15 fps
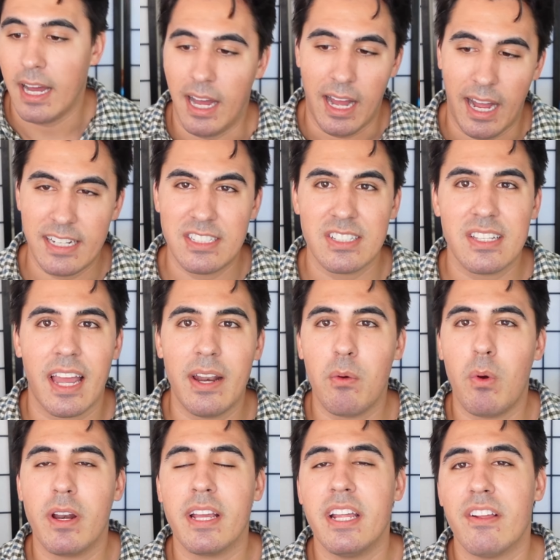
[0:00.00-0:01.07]
Uh, I just kind of
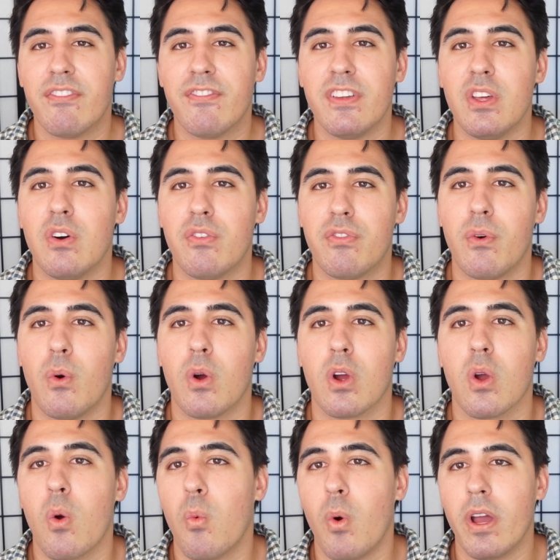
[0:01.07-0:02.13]
want to get a feel
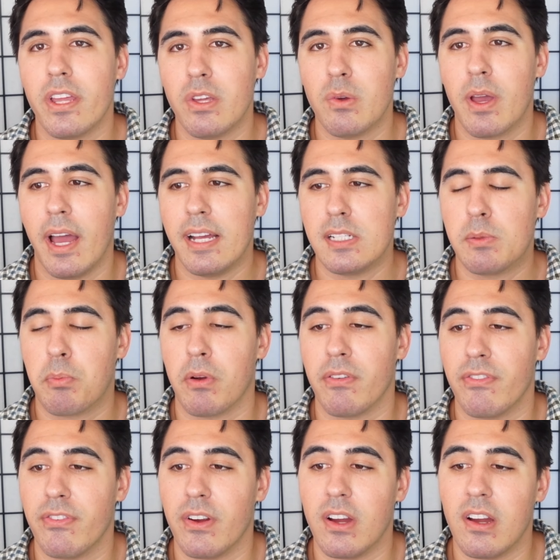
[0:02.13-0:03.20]
for what you guys
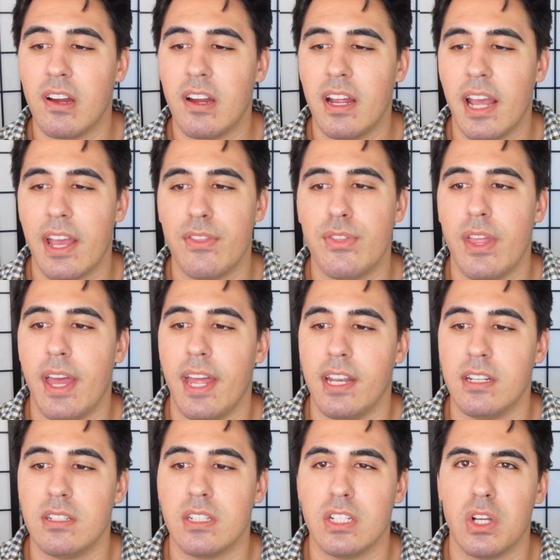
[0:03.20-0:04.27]
prefer, and
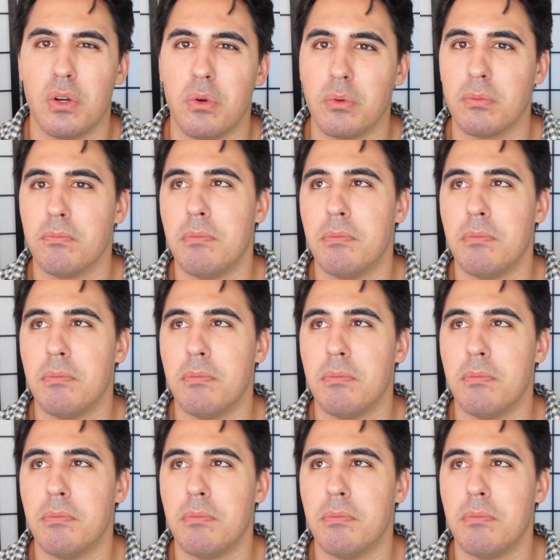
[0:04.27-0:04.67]
then, you know,